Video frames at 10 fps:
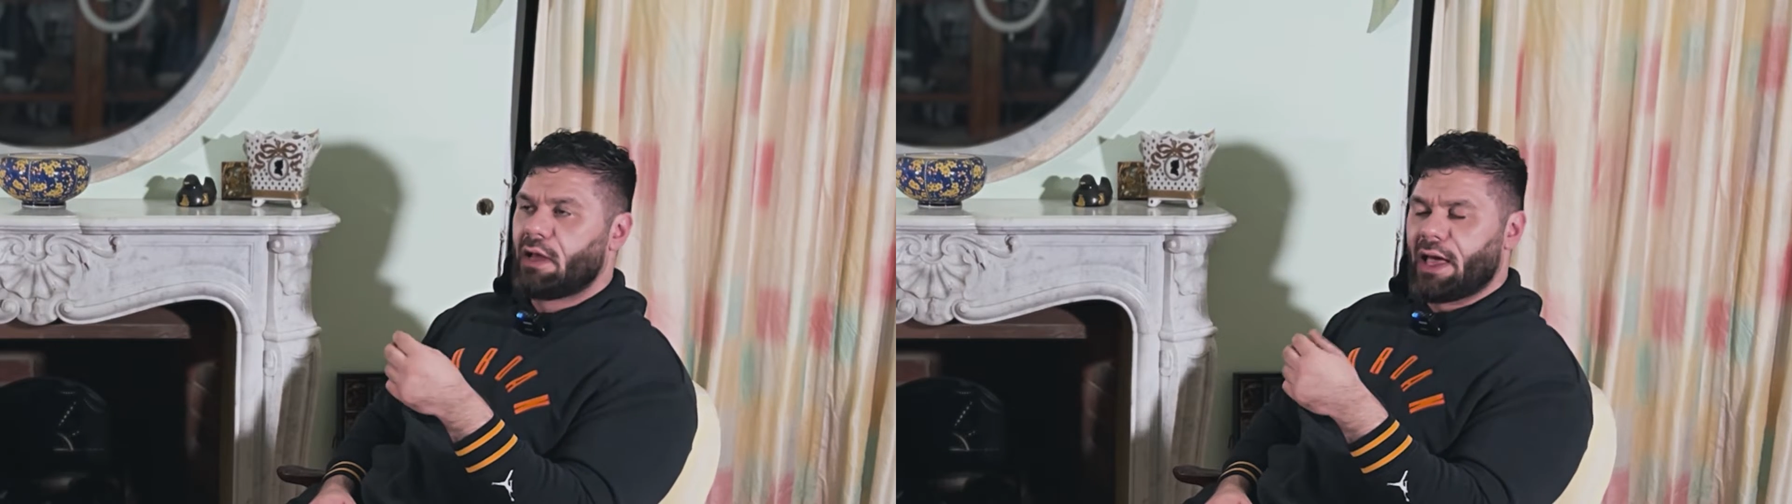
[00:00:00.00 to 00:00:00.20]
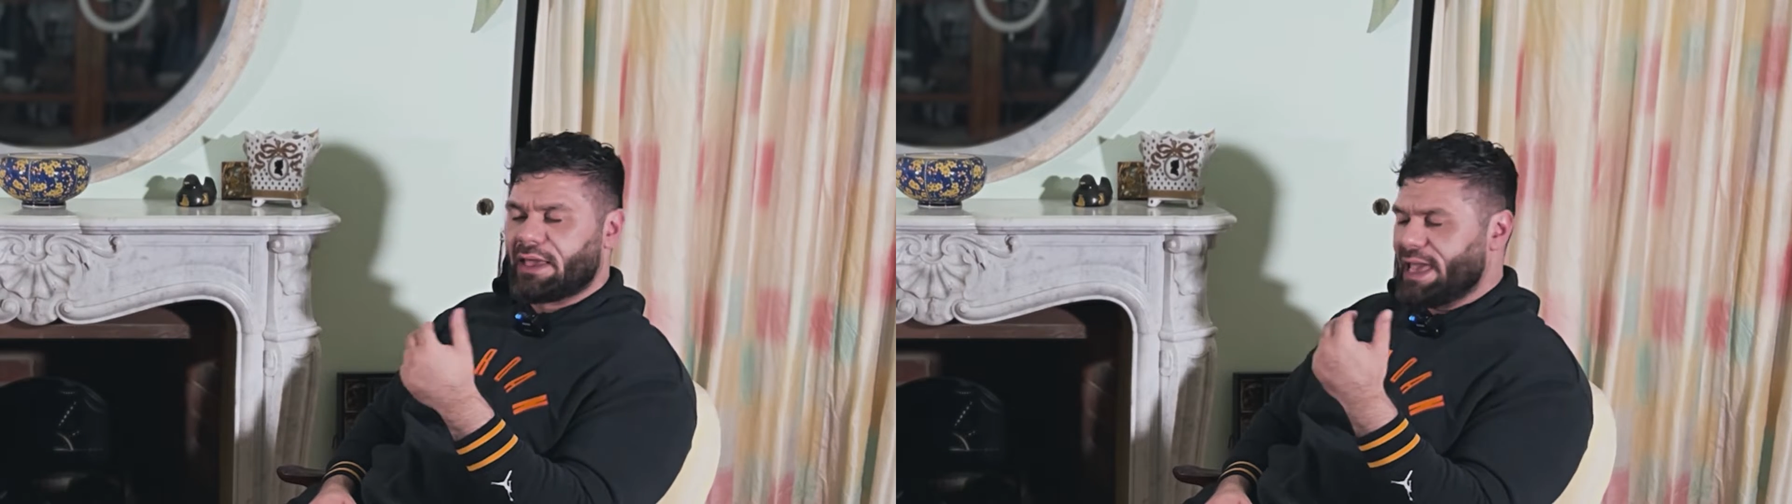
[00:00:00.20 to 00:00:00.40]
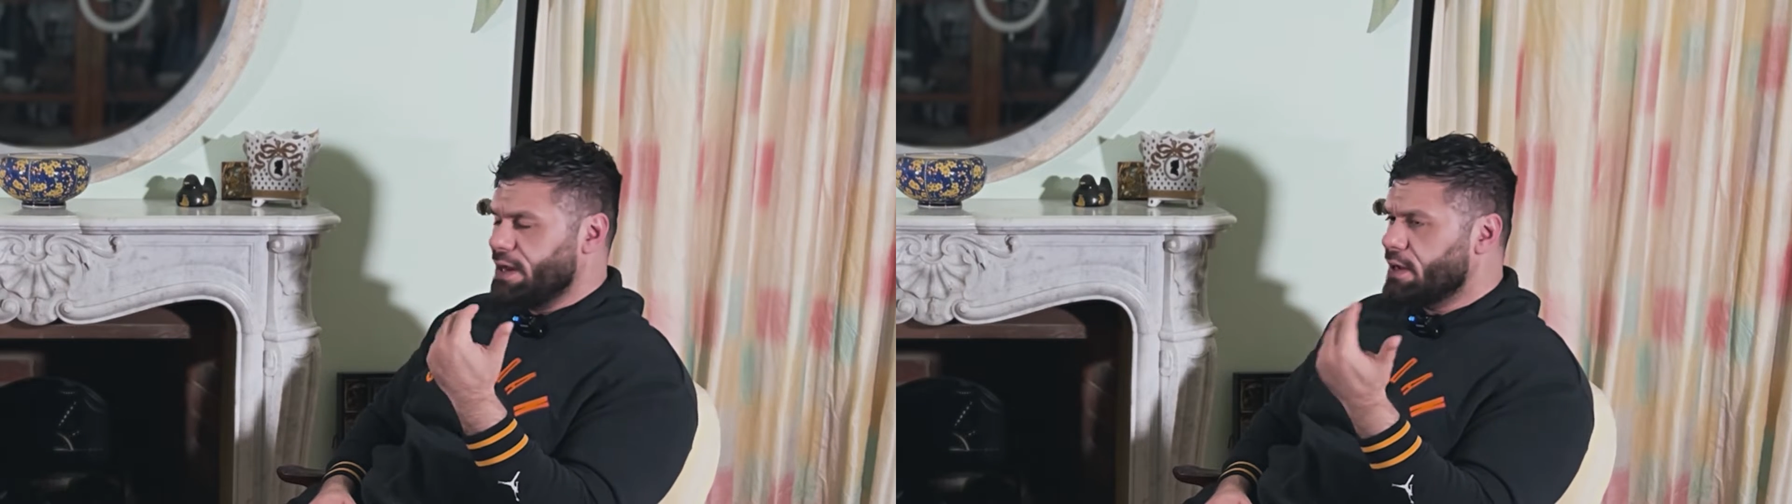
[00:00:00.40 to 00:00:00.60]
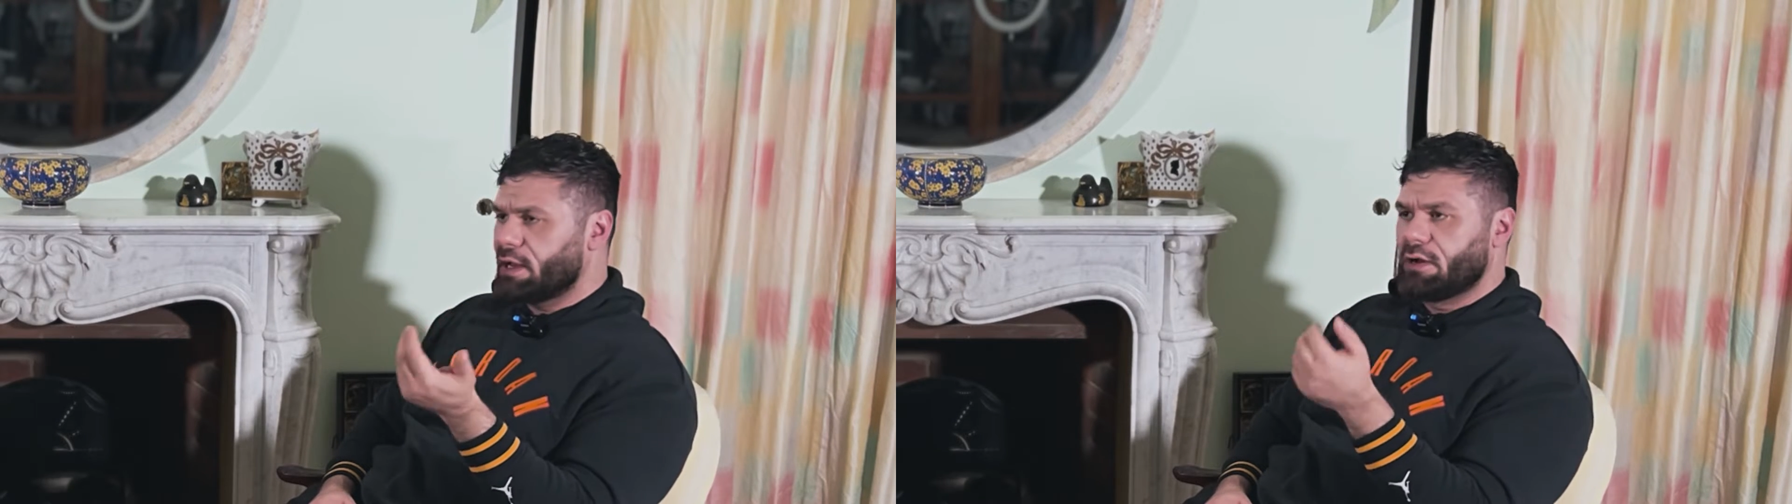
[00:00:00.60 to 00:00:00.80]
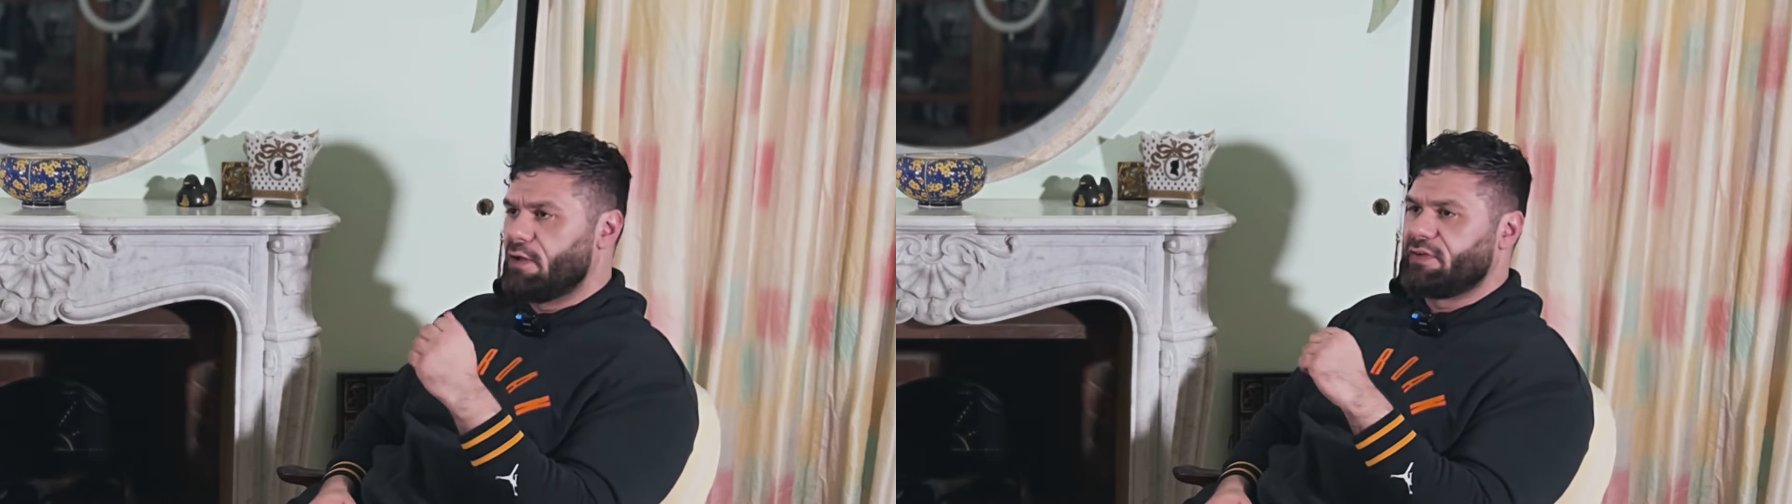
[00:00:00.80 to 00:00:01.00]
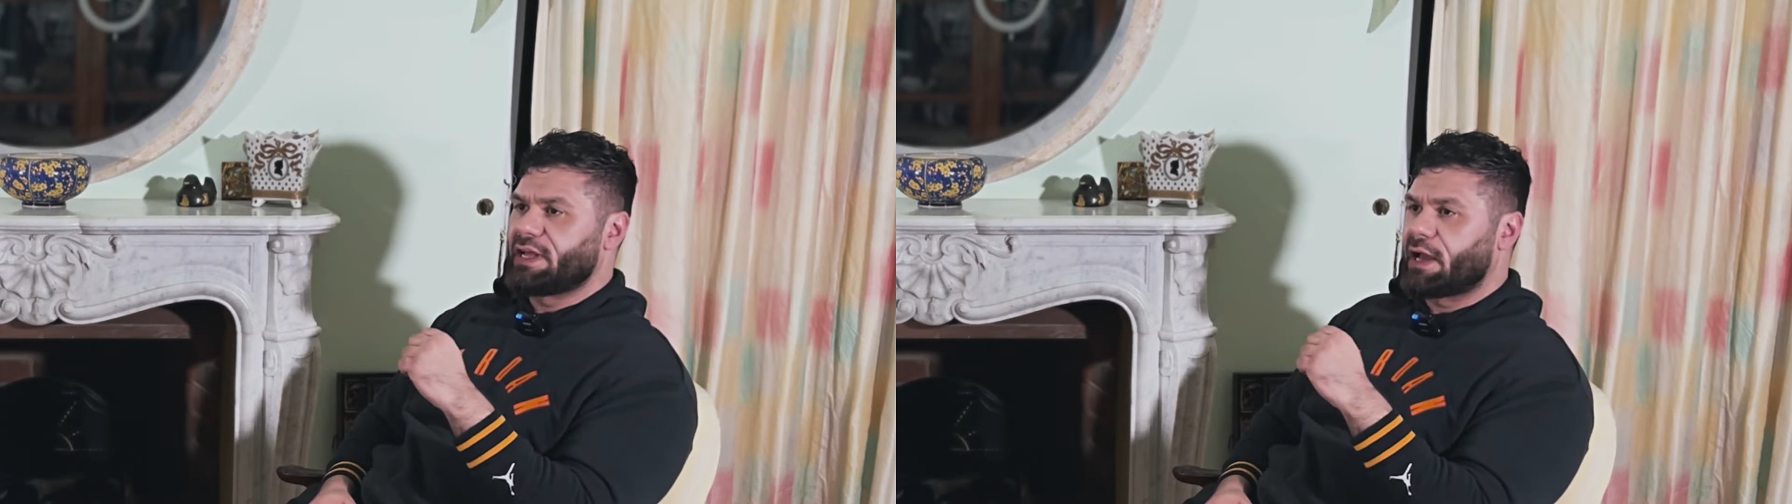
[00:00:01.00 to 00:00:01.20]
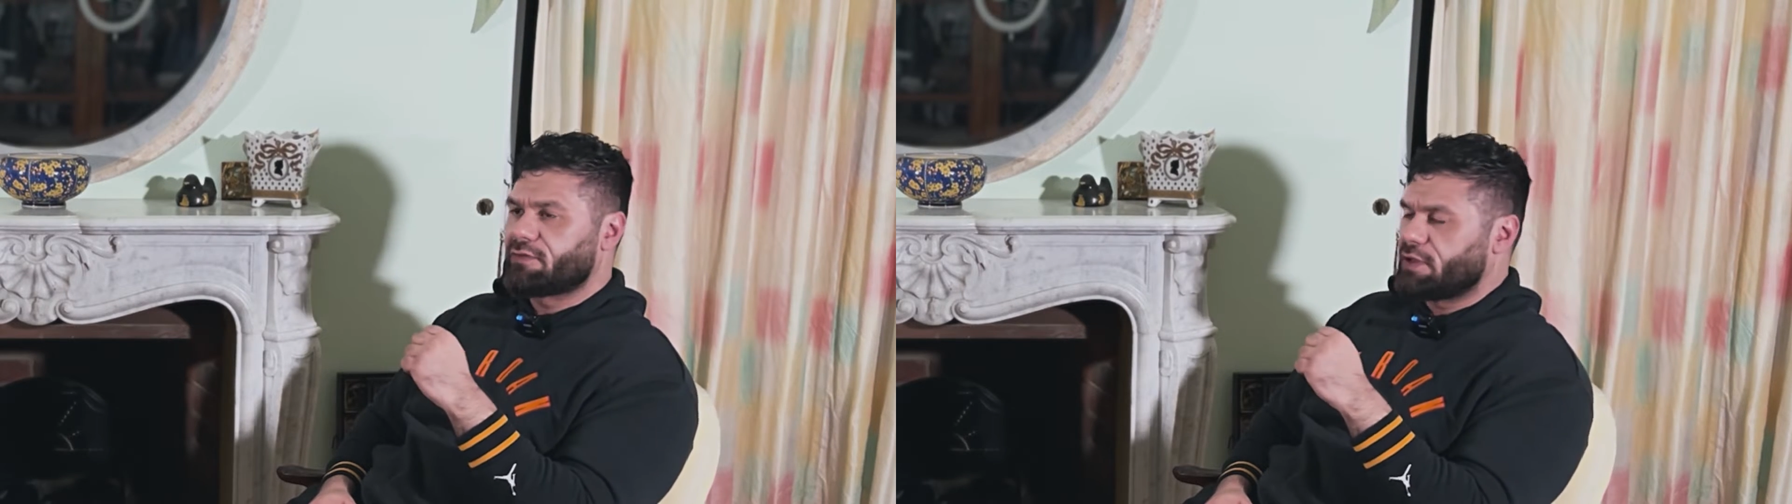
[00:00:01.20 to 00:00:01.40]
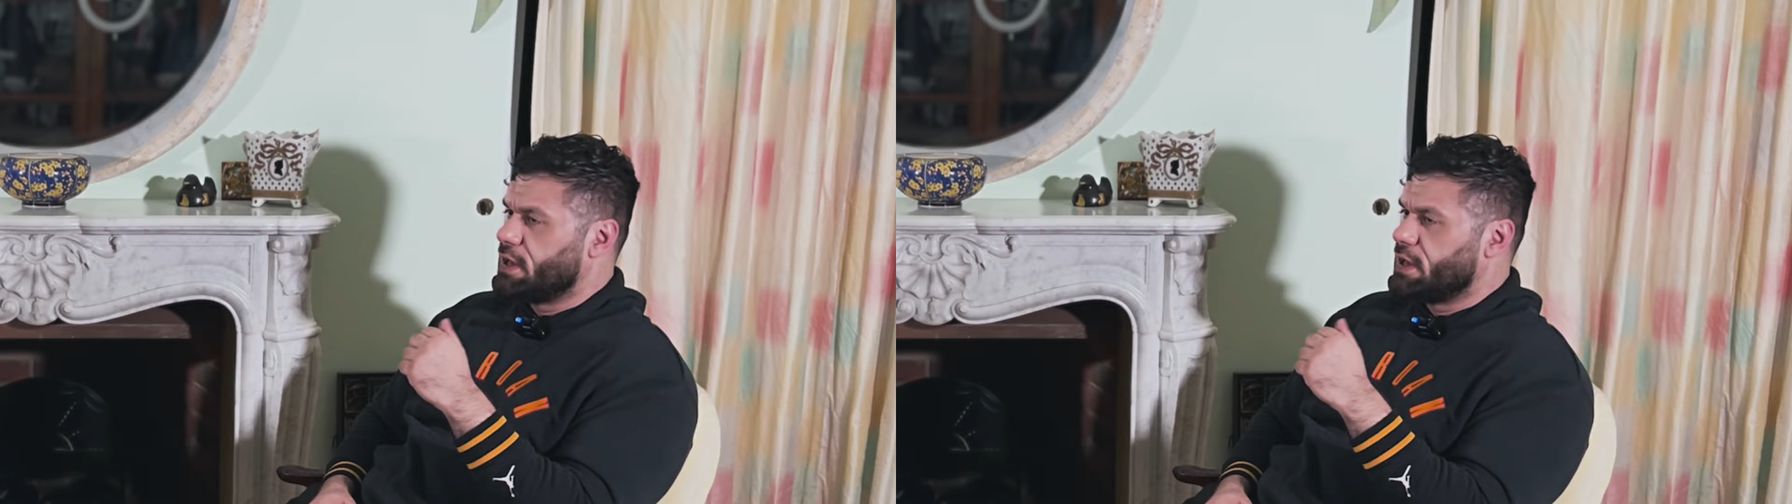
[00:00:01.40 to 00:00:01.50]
again like Nolvadex,